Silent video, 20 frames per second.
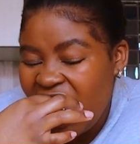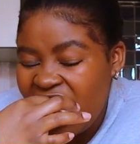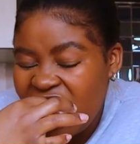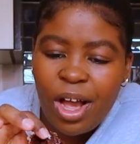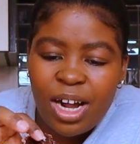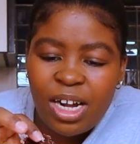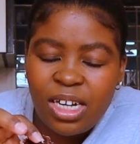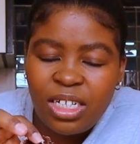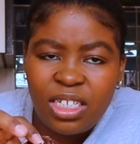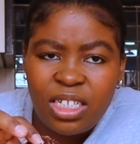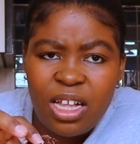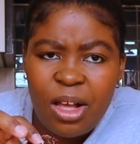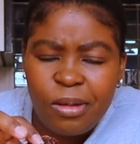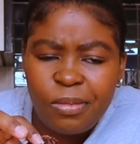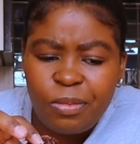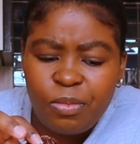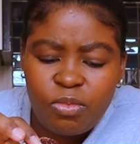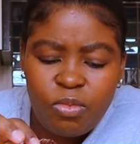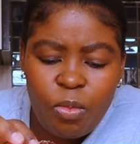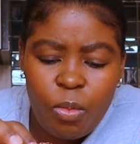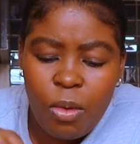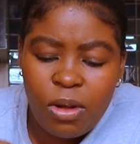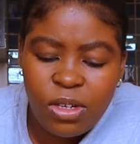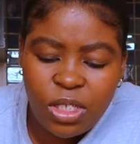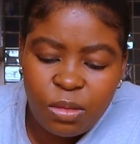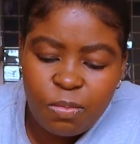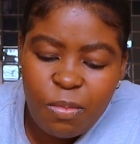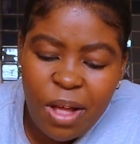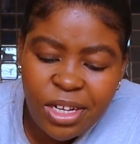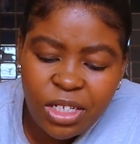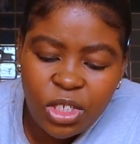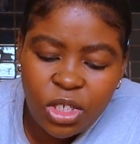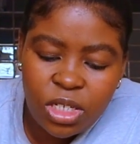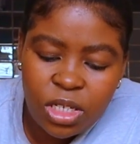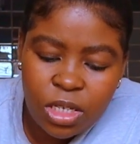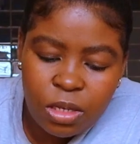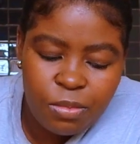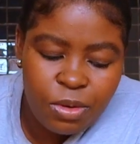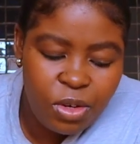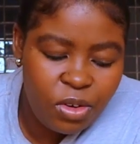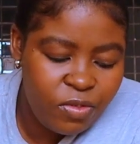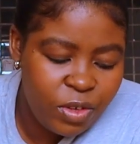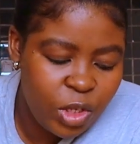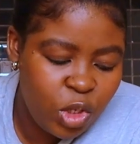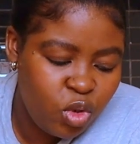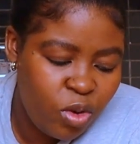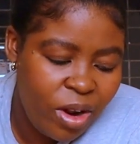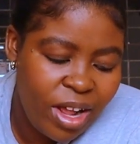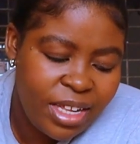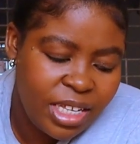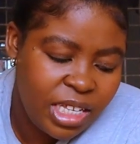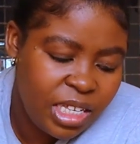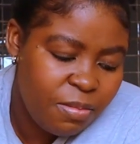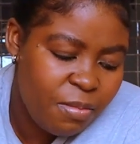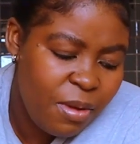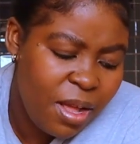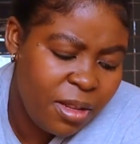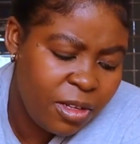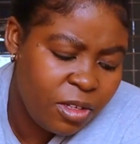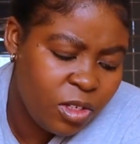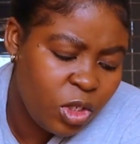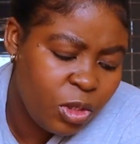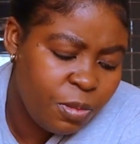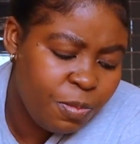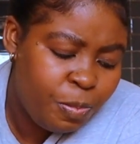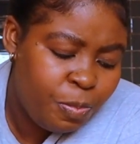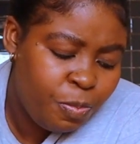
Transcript: Like I said, my sponge is a bit of a dry sponge.